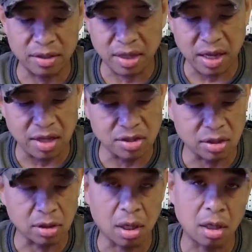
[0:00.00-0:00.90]
cage
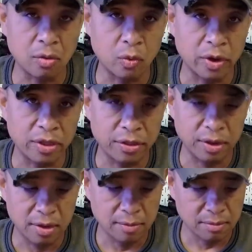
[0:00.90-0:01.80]
along with
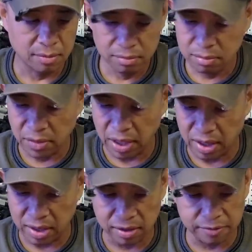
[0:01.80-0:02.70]

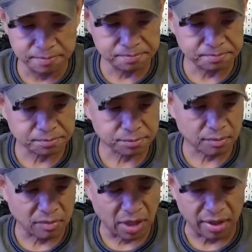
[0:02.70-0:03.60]
a
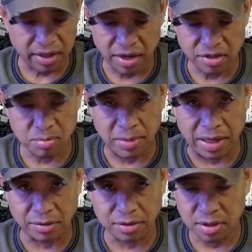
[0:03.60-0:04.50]
cage
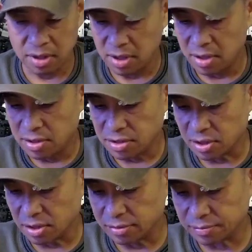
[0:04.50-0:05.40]
mount.
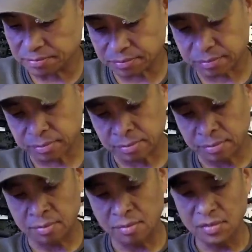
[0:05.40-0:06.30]
So
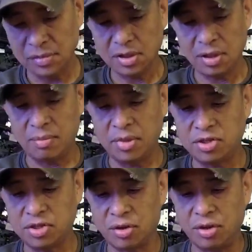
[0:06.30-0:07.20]
let me
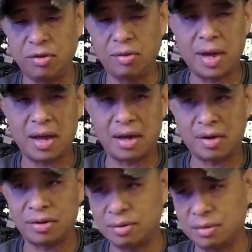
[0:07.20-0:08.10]
show you how